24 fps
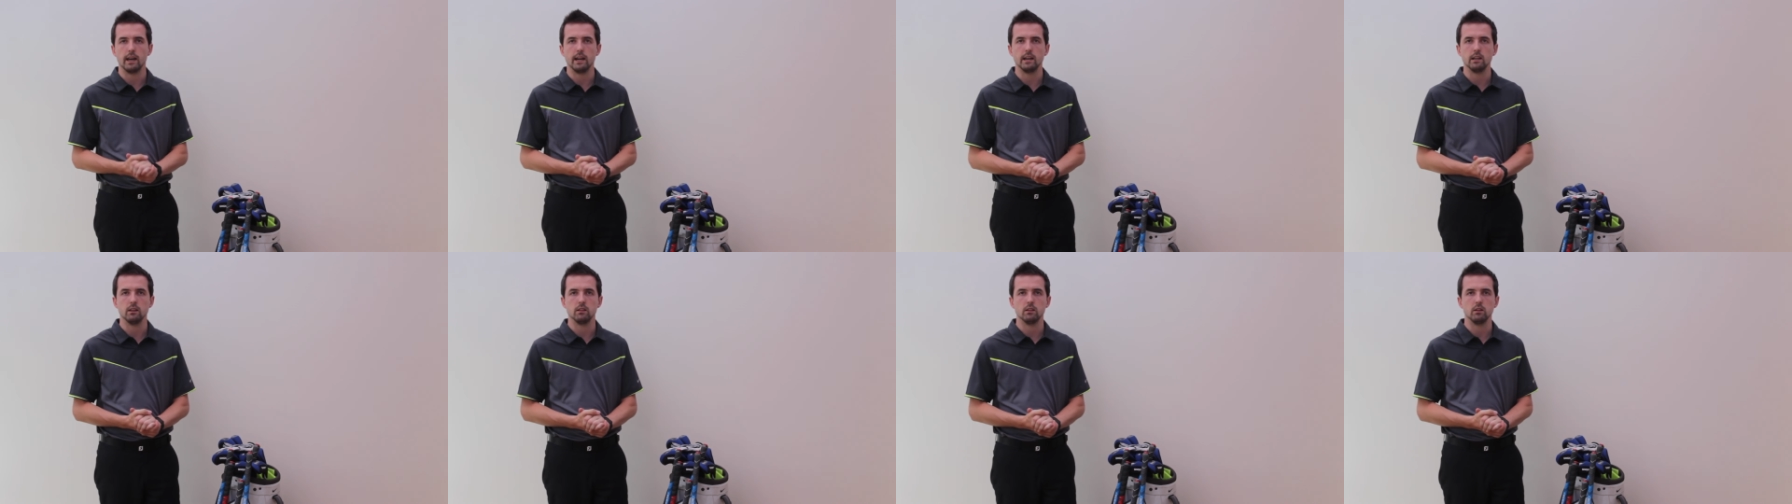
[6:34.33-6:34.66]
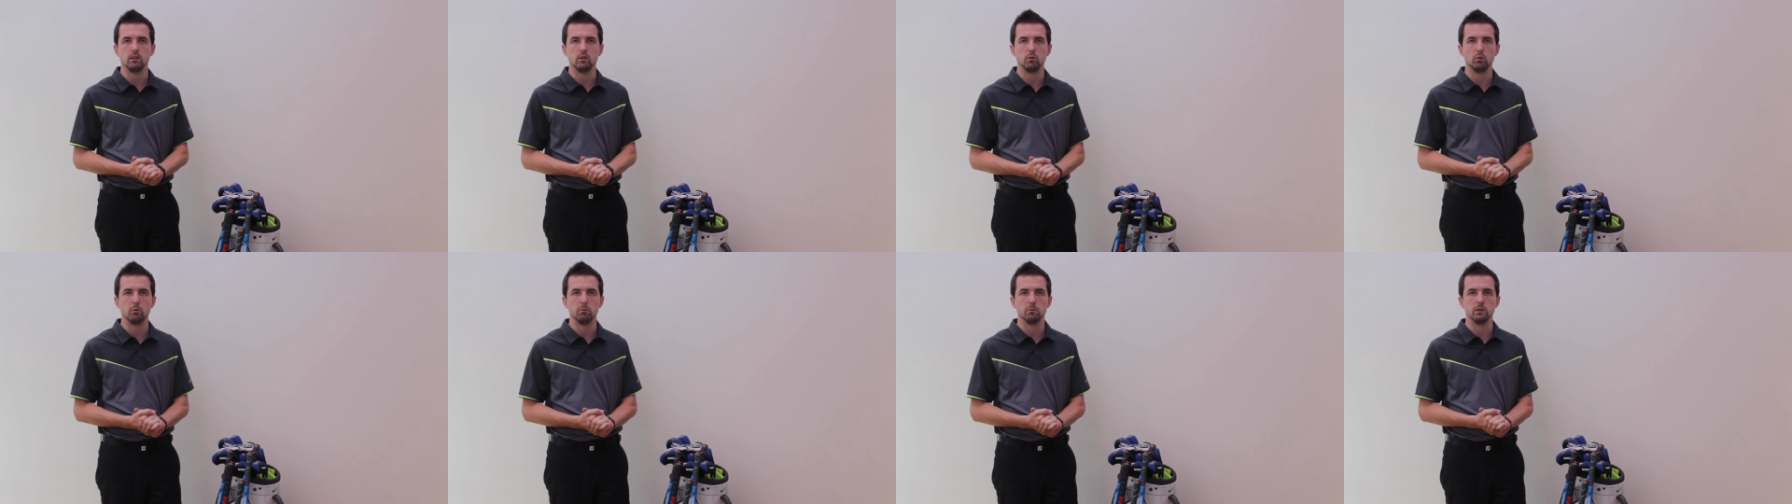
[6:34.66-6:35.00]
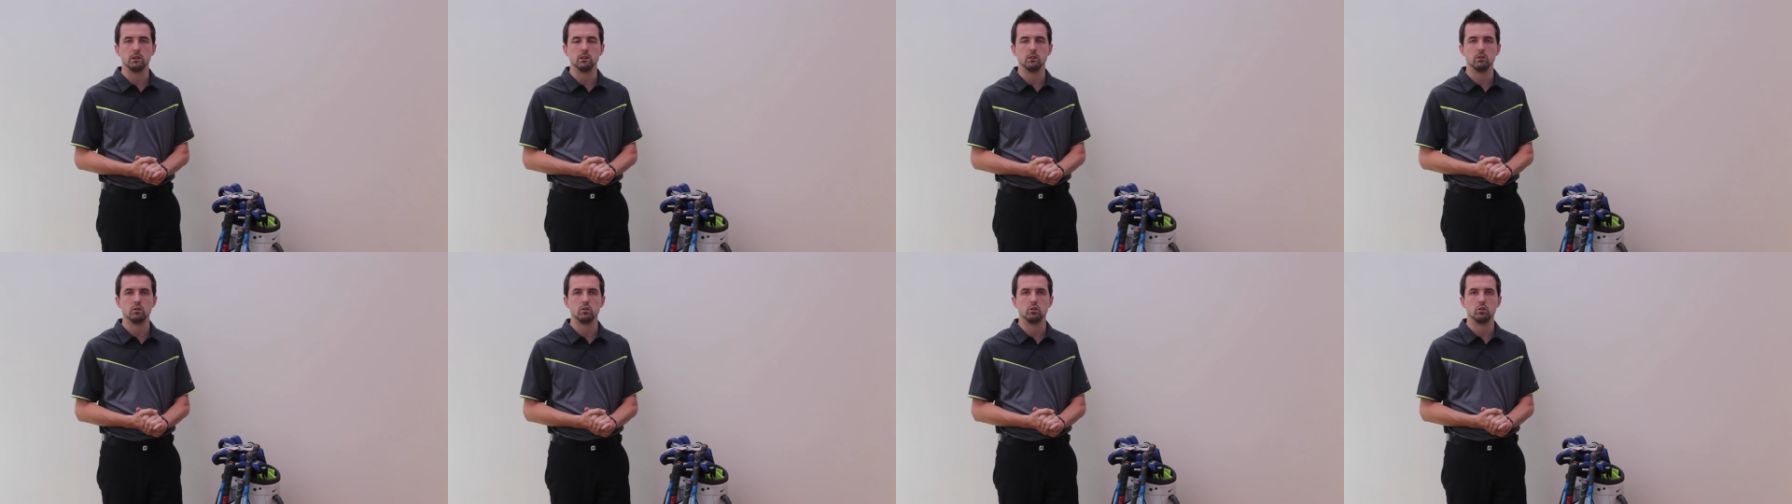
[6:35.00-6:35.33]
anything you want
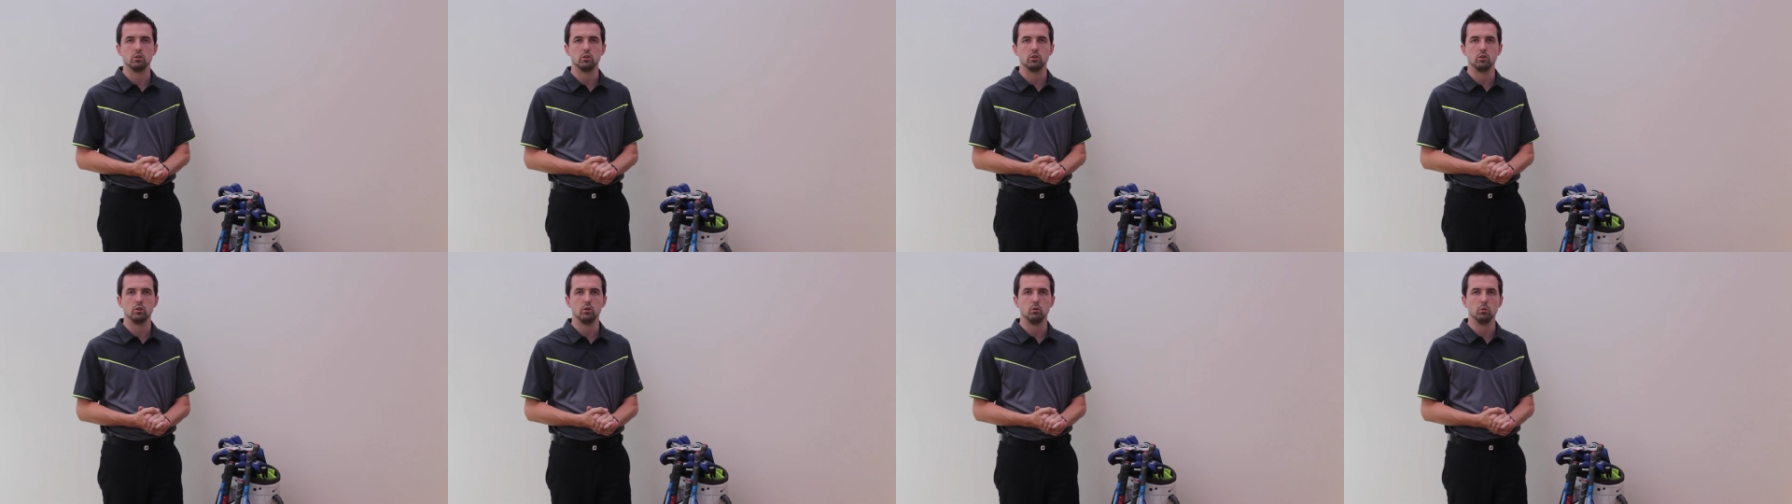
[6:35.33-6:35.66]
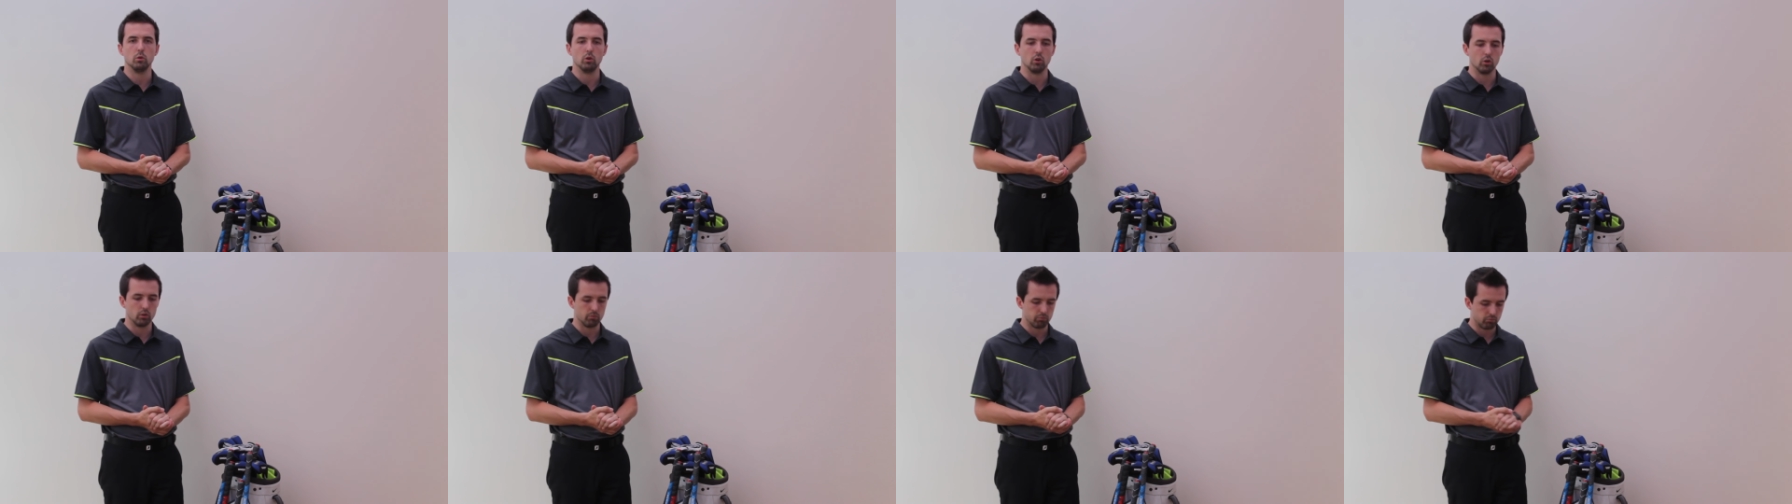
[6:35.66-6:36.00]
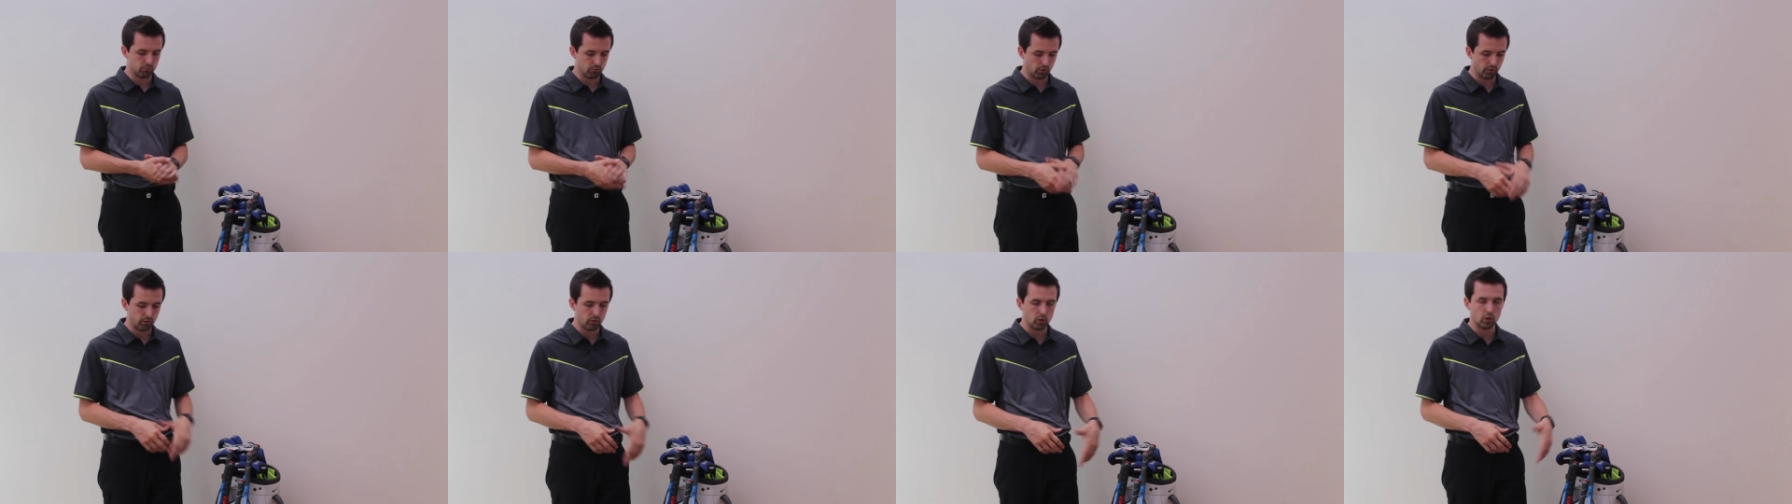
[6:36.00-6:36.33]
me to, to do or
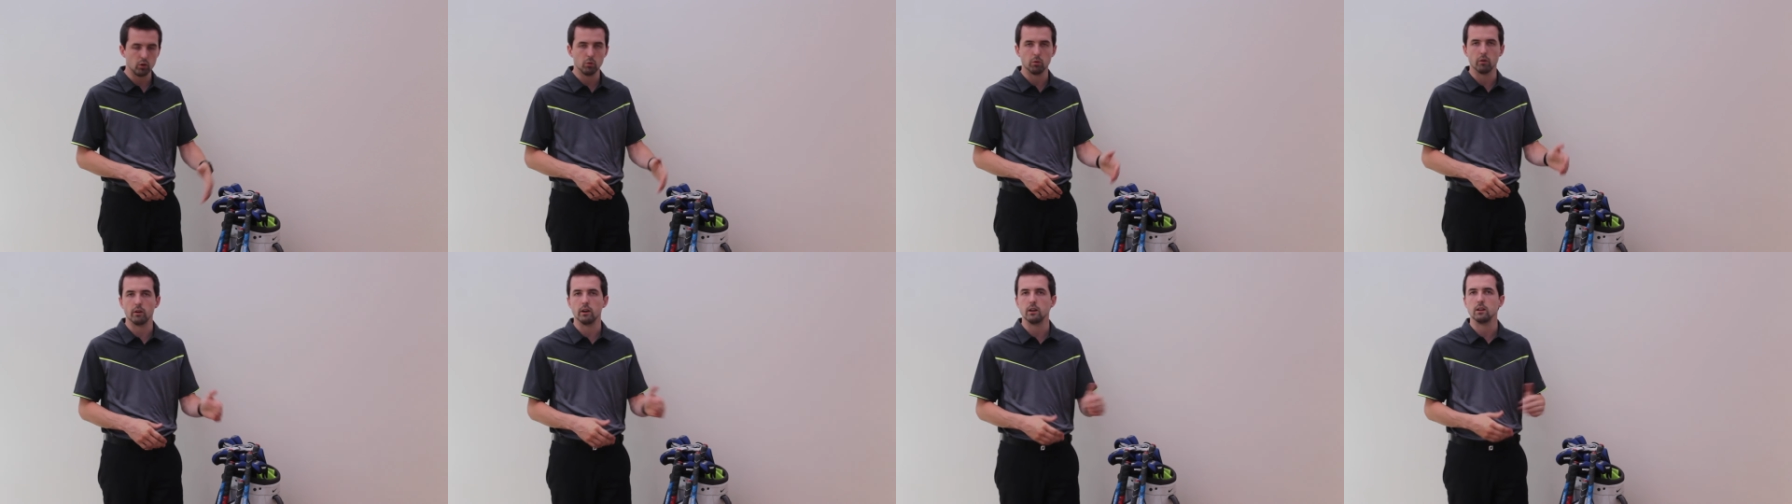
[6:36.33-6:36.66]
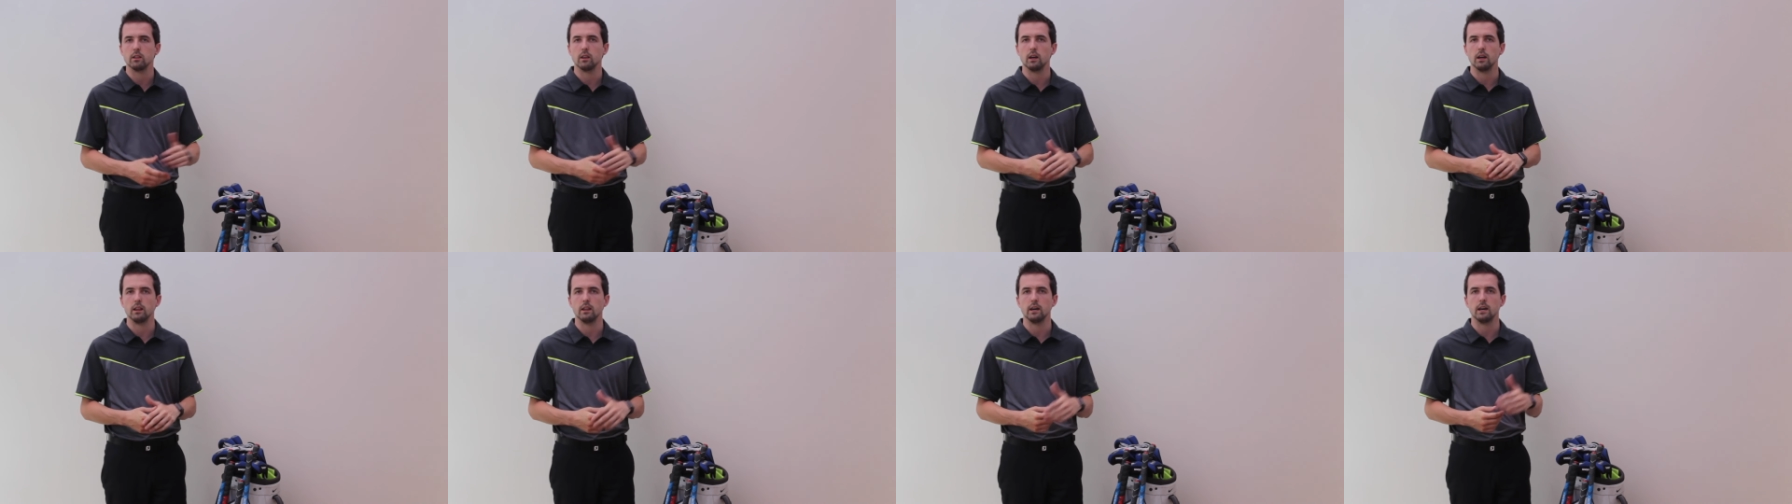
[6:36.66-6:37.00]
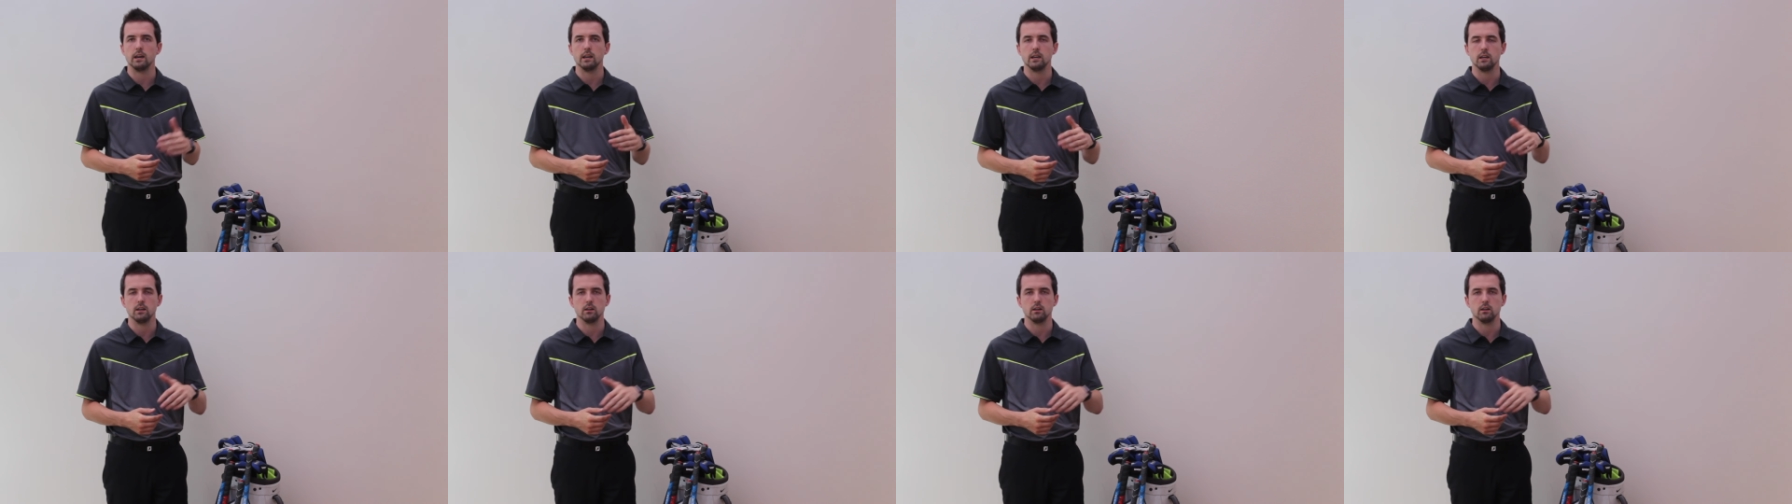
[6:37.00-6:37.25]
review or anything like that,